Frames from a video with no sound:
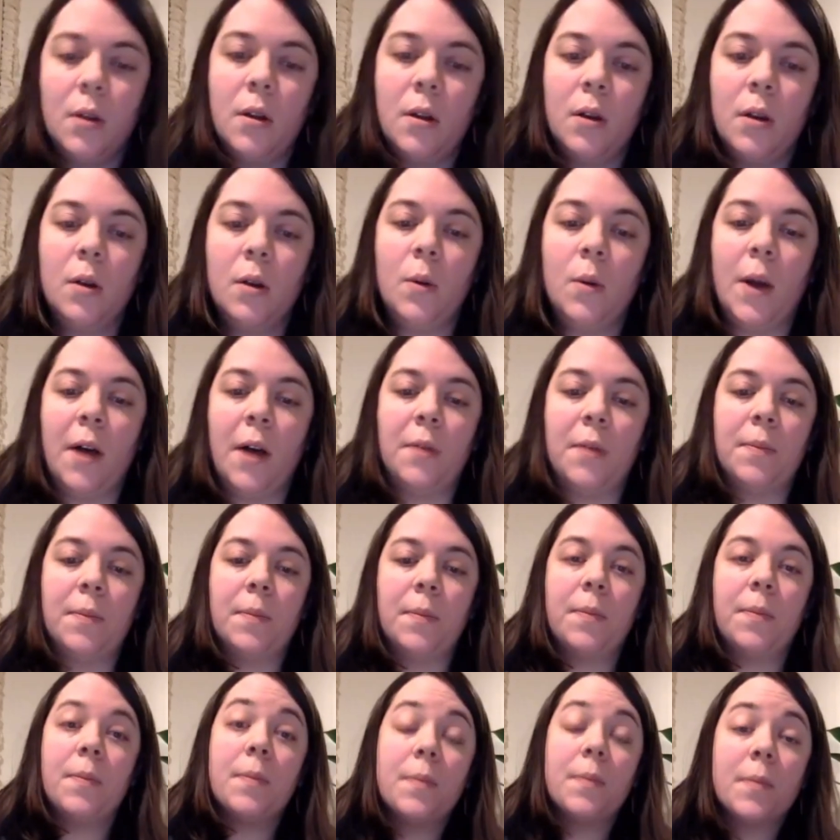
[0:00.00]
Well,
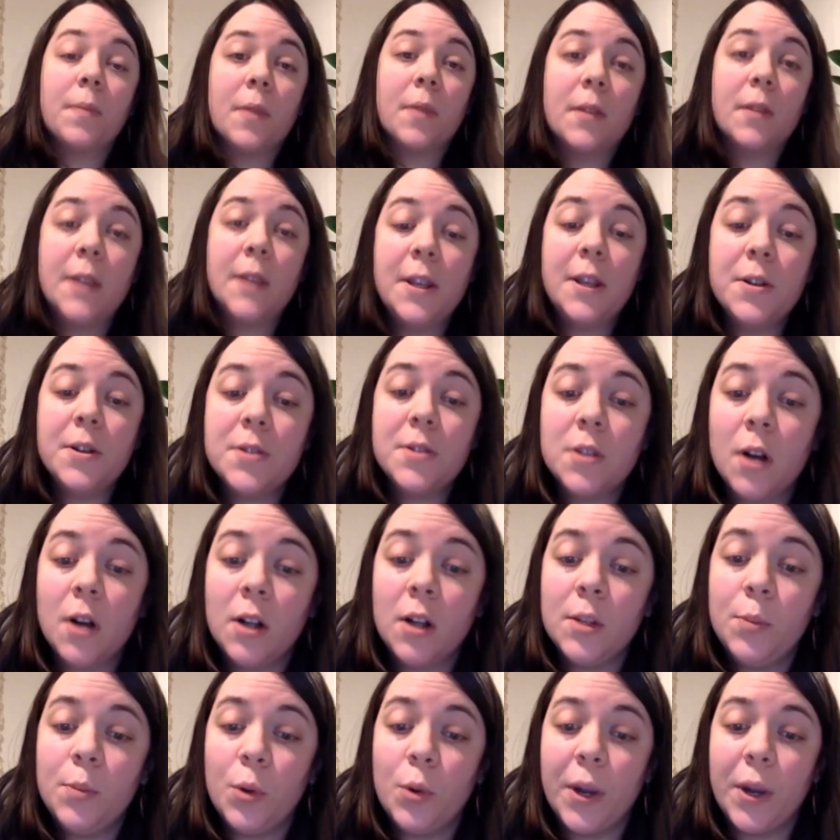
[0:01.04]
leaders called
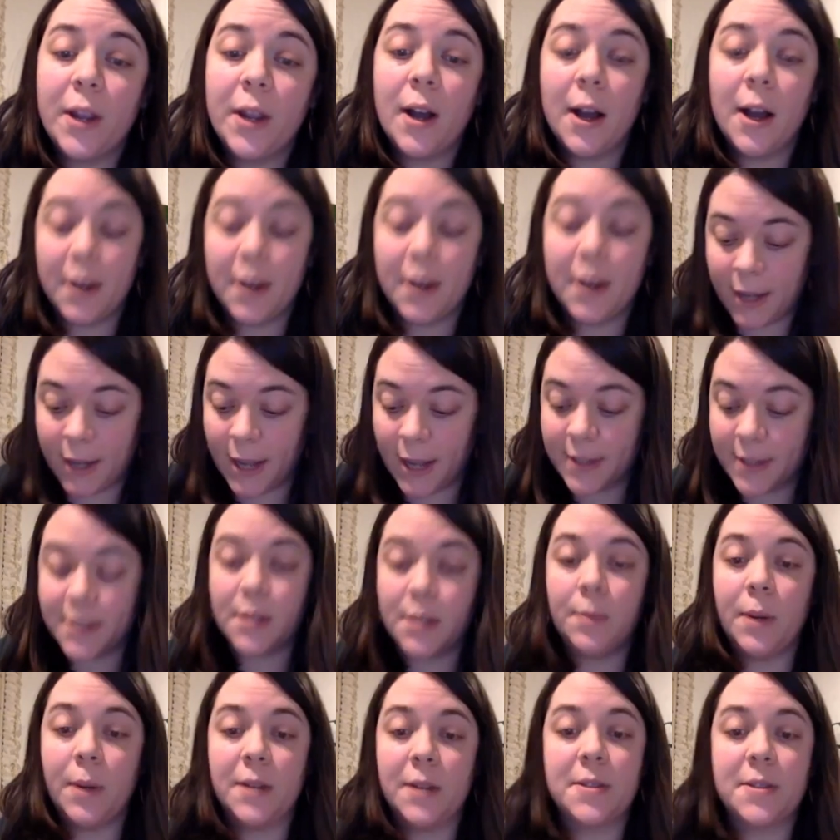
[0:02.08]
a boycott against the
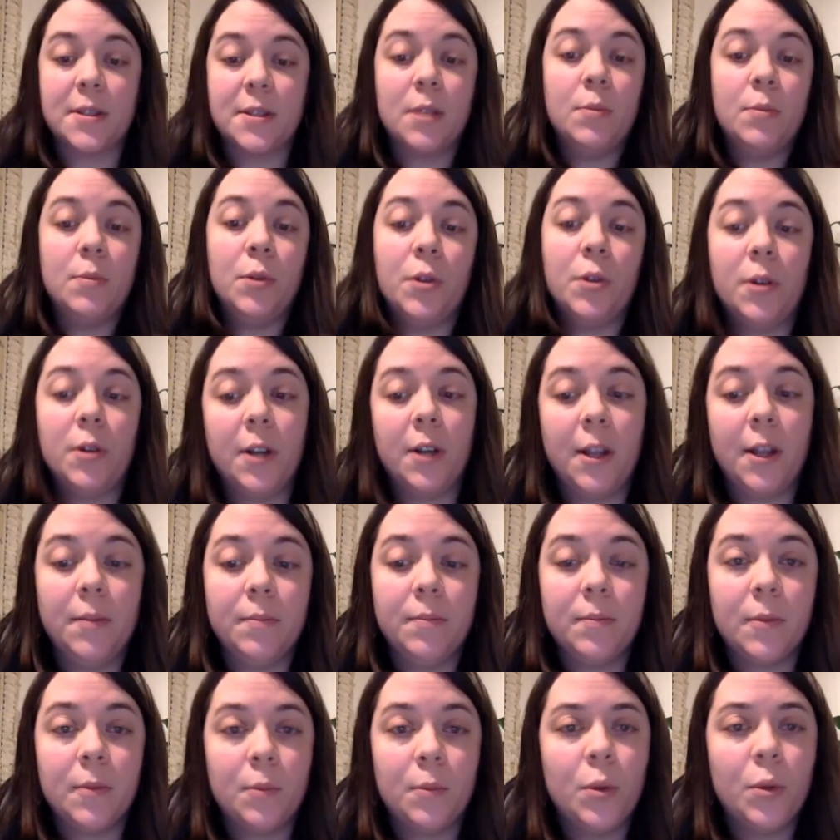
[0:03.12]
bus community.
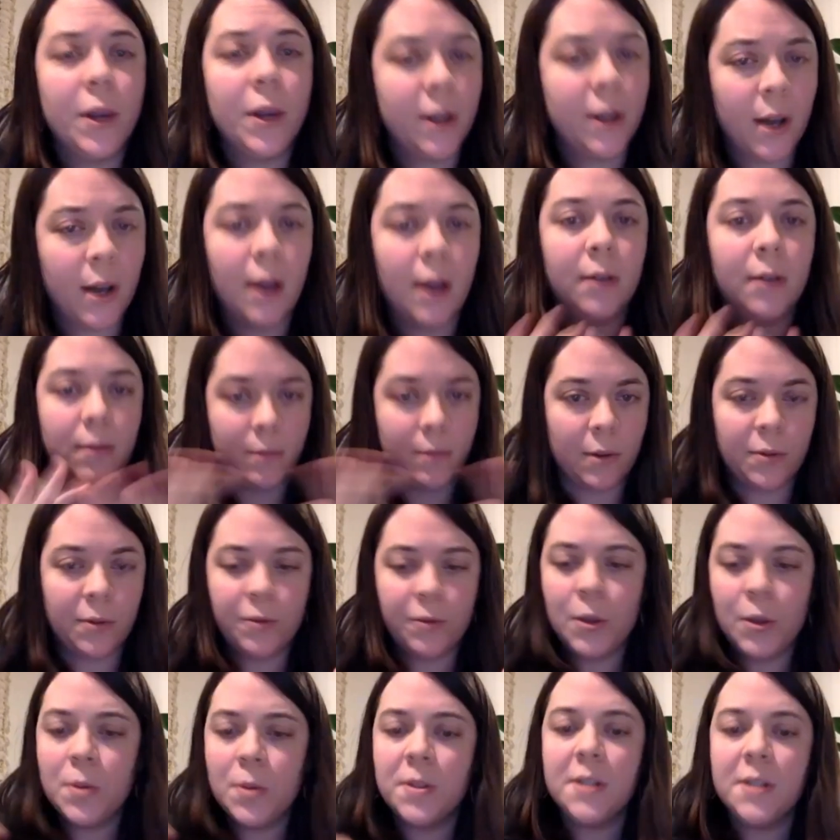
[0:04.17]
Boycott,
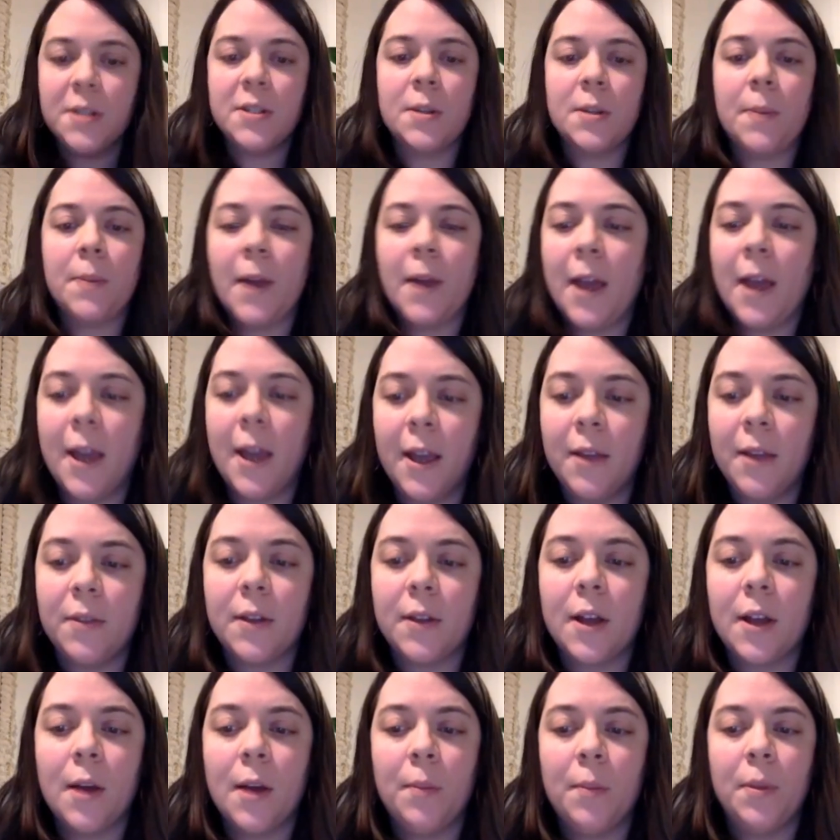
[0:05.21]
refusing to pay the
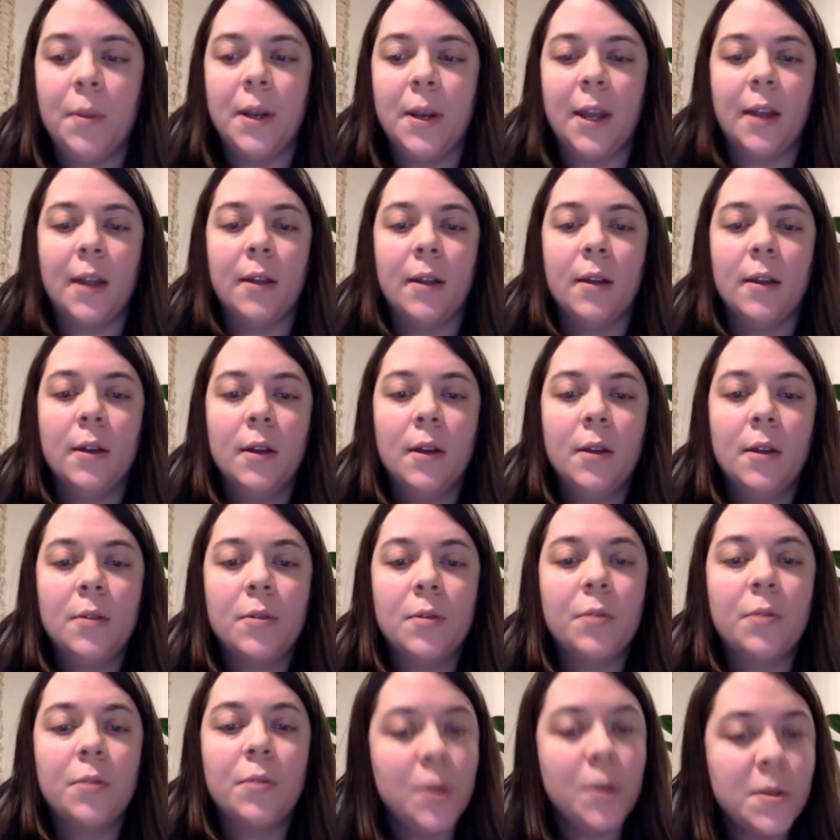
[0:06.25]
company,
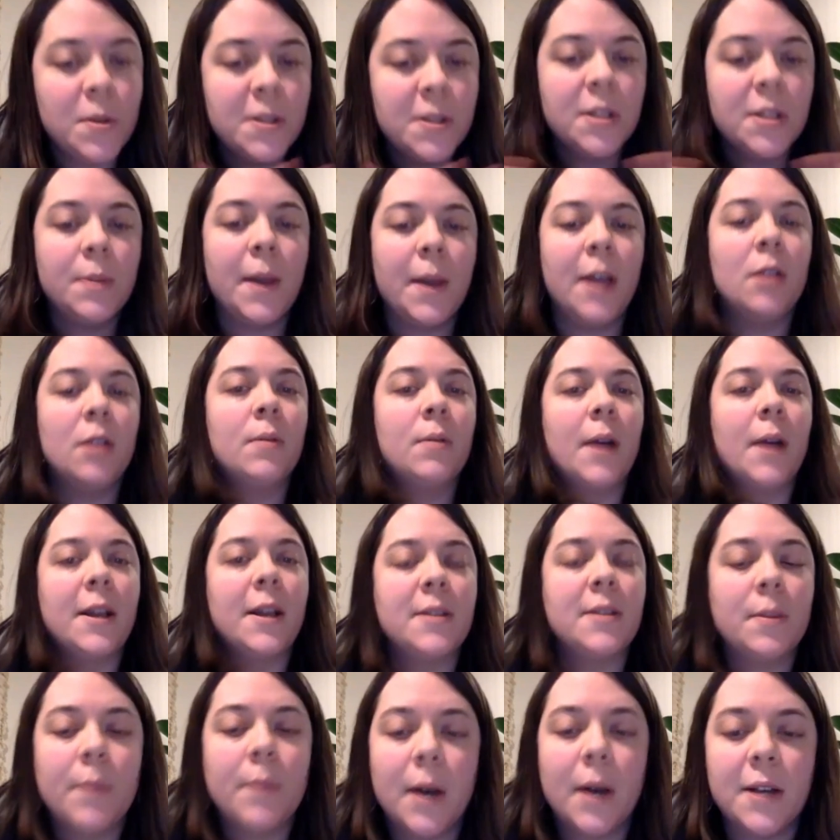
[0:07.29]
refusing to pay to
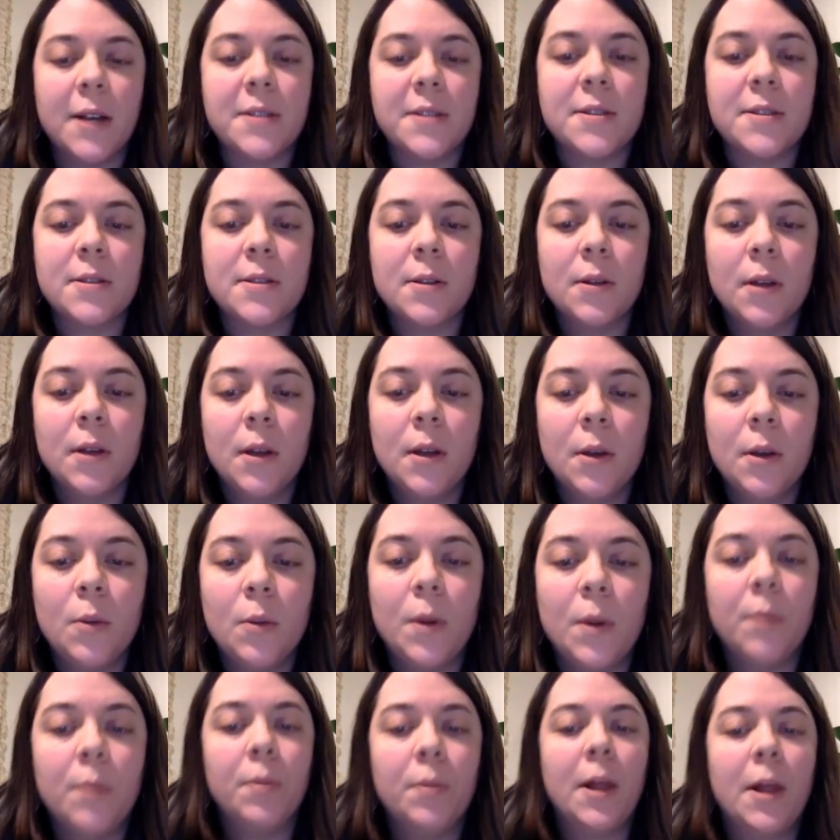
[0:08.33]
ride the bus
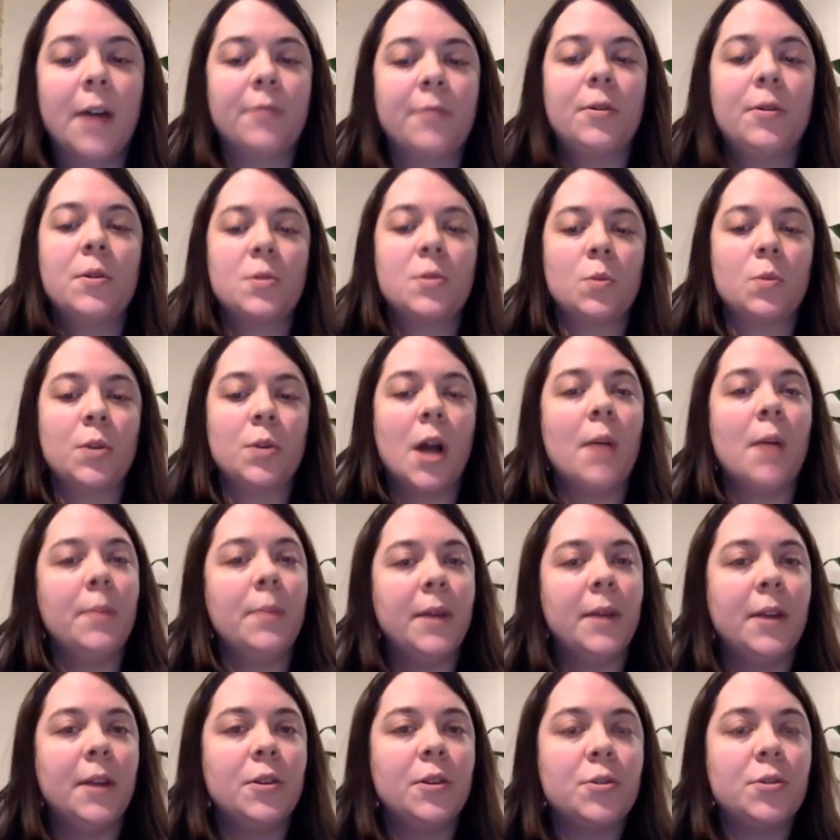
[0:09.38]
when black folks were not
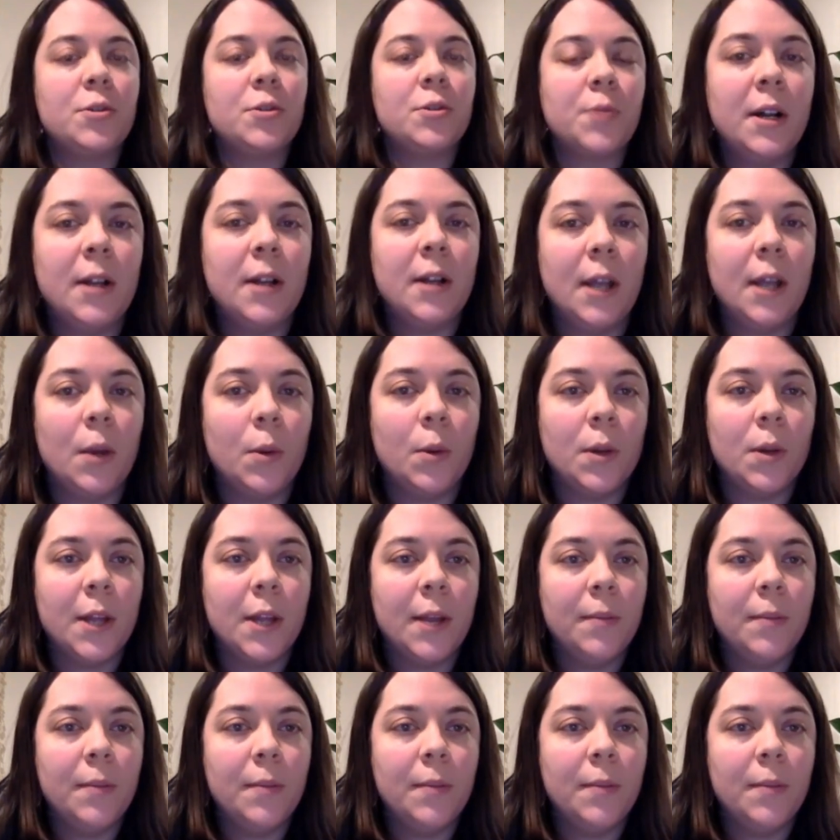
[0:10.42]
being treated equally.